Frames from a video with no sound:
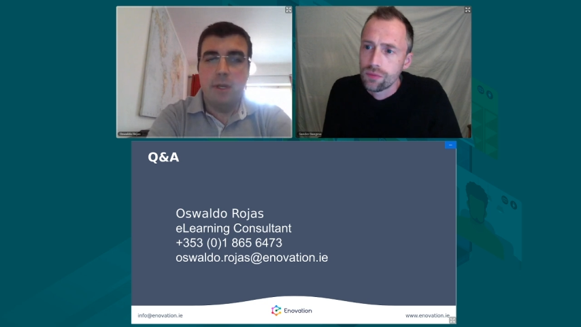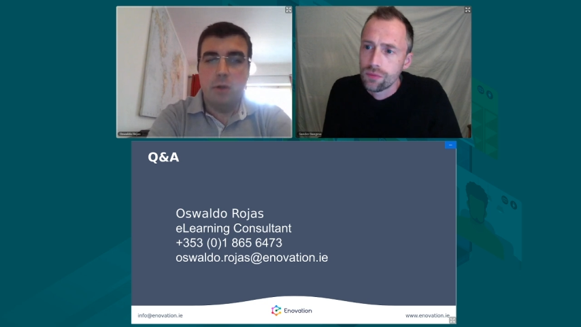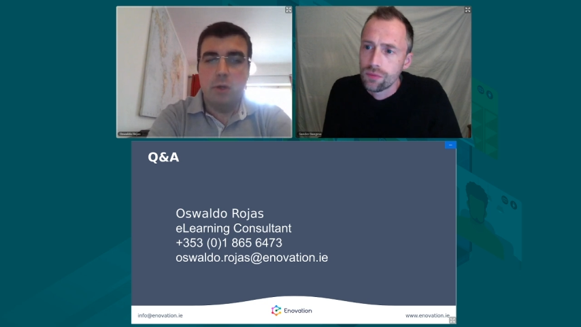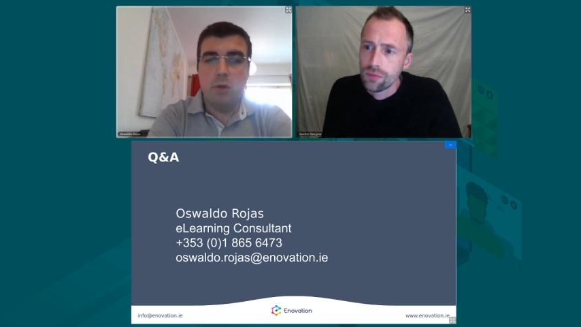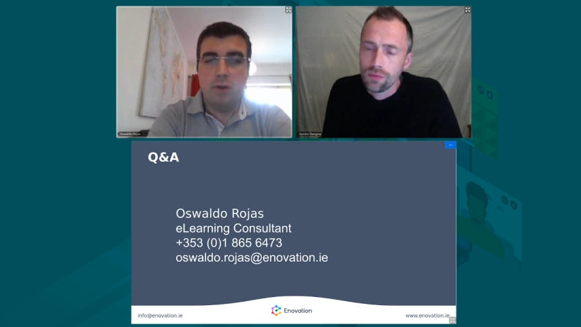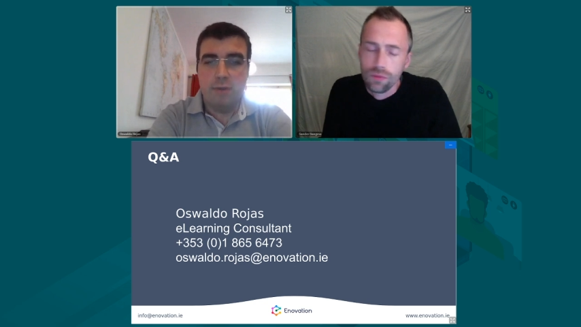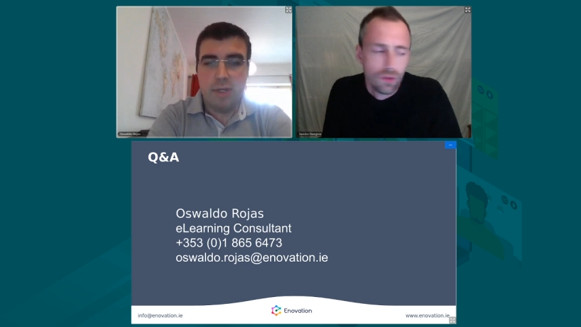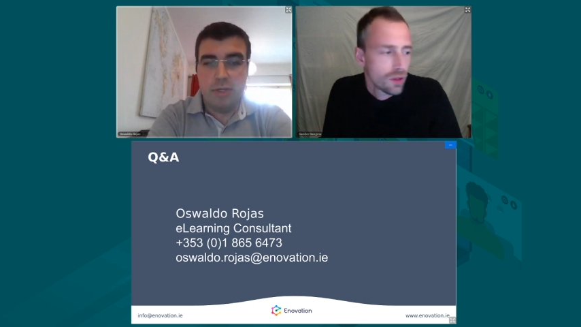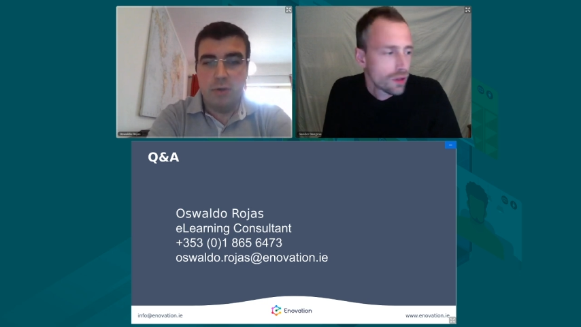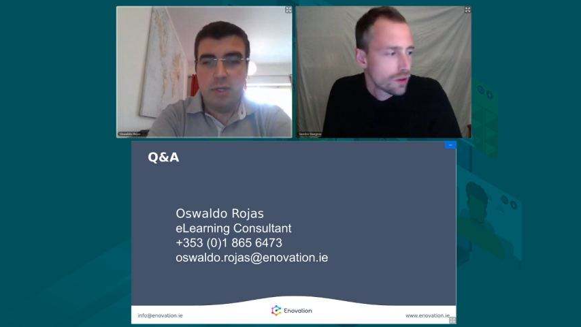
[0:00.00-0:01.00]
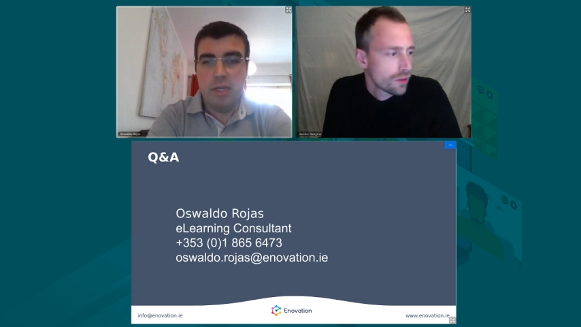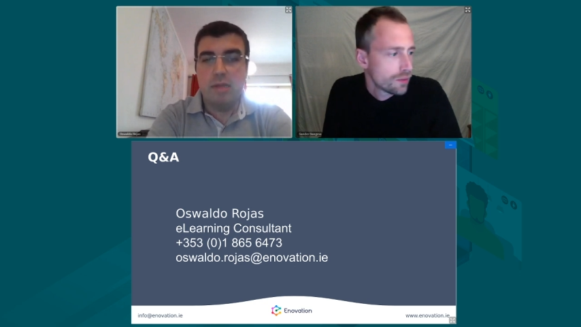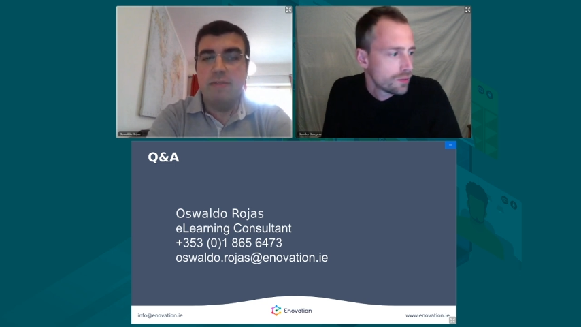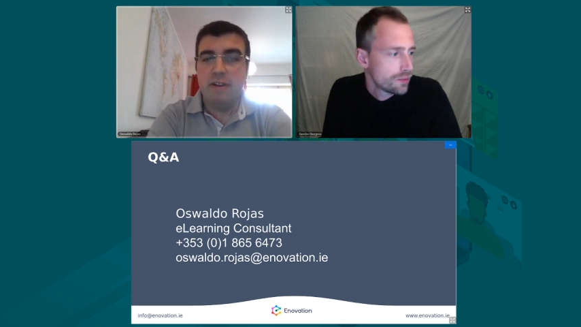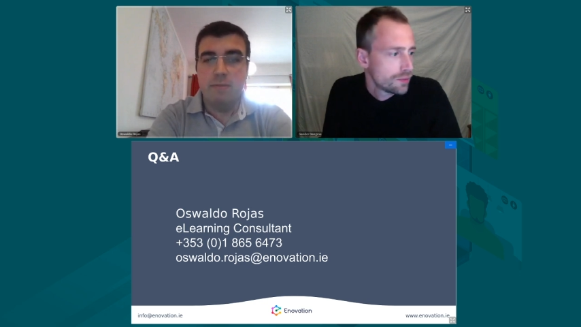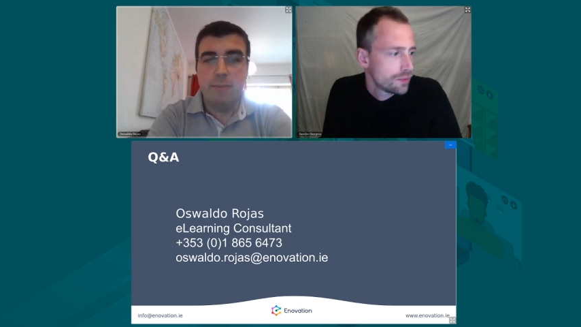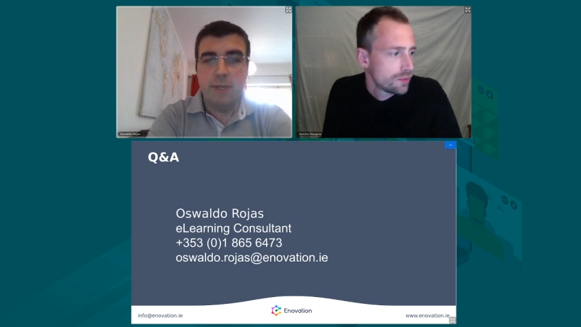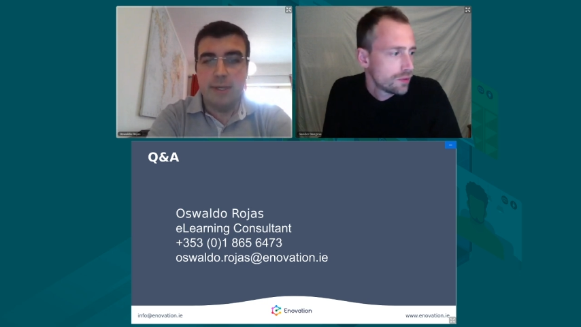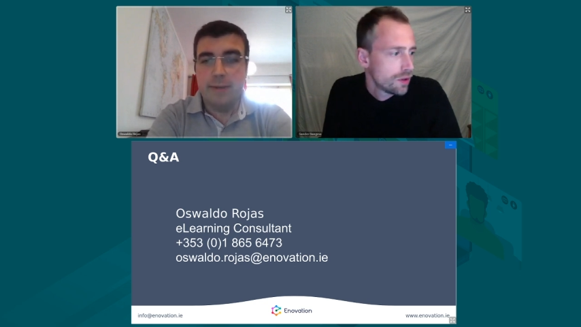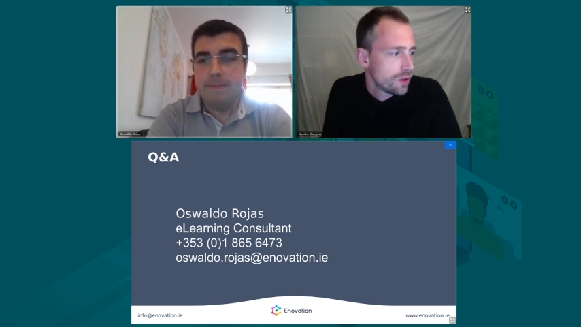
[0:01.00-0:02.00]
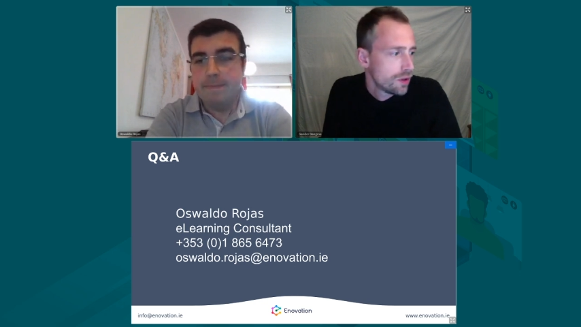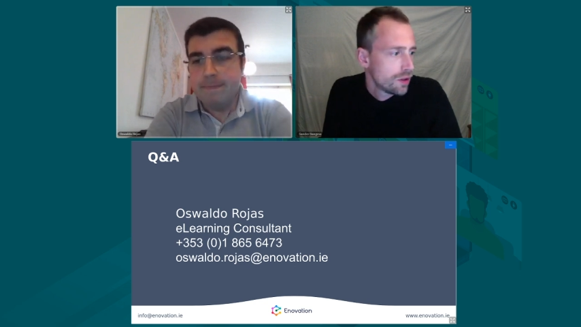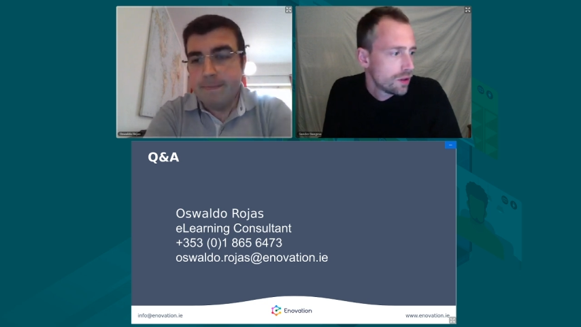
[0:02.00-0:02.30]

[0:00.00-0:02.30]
Speaker 1: the local Office 365 plugin.